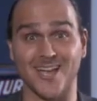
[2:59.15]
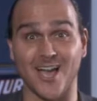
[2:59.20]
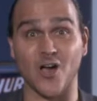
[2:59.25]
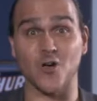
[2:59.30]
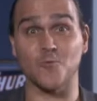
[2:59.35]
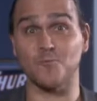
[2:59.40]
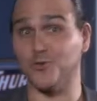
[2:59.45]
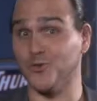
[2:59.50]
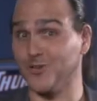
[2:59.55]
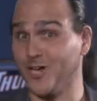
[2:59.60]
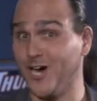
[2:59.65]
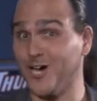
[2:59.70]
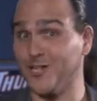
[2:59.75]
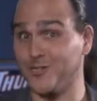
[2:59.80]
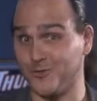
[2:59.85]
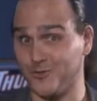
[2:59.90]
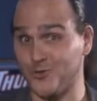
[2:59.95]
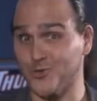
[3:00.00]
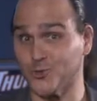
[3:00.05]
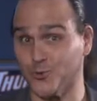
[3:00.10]
I hope you
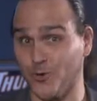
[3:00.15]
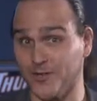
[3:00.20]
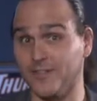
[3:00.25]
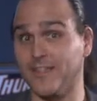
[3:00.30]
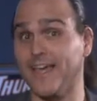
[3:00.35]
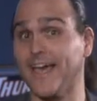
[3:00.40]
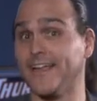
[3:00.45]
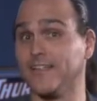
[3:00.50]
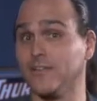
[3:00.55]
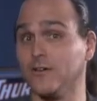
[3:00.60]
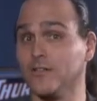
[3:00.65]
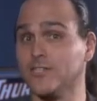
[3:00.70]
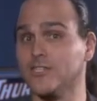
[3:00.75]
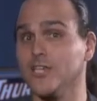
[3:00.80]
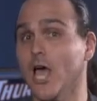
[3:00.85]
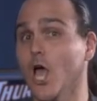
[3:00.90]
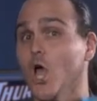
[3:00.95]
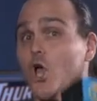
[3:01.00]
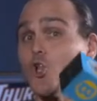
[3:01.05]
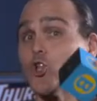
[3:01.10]
guys enjoyed it. Adults,
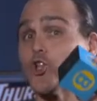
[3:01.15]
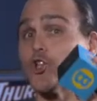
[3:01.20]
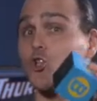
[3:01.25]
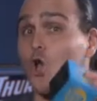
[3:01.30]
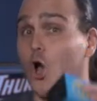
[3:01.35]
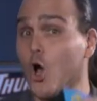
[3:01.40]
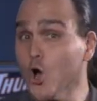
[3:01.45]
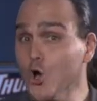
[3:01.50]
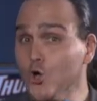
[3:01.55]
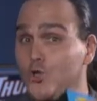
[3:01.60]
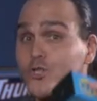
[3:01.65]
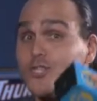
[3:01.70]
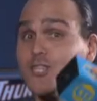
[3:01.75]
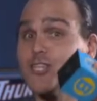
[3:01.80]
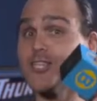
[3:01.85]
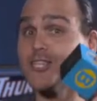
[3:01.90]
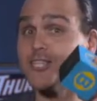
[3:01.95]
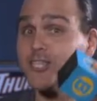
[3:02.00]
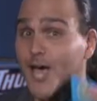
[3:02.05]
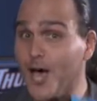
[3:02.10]
don't
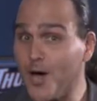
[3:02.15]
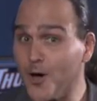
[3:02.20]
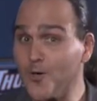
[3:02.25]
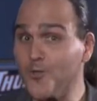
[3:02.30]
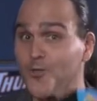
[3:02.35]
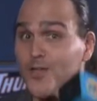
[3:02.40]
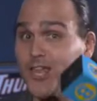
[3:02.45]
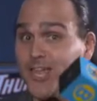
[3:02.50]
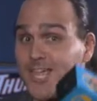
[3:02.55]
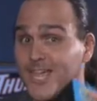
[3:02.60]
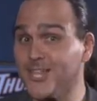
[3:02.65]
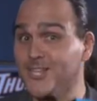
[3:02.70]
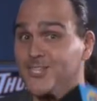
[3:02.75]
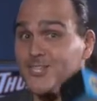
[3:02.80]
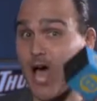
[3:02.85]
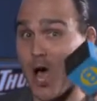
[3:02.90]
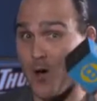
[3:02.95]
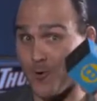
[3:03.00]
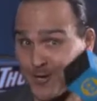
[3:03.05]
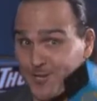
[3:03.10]
tell the kids
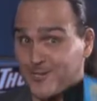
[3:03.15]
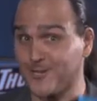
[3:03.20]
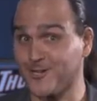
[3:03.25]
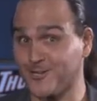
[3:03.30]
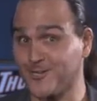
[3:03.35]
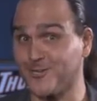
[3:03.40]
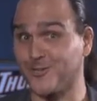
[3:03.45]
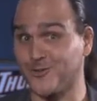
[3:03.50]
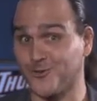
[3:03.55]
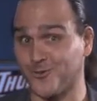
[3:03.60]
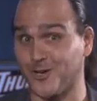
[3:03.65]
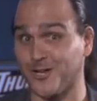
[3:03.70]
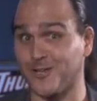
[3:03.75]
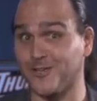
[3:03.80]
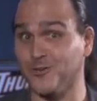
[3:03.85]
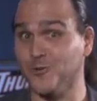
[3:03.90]
how I did this trick.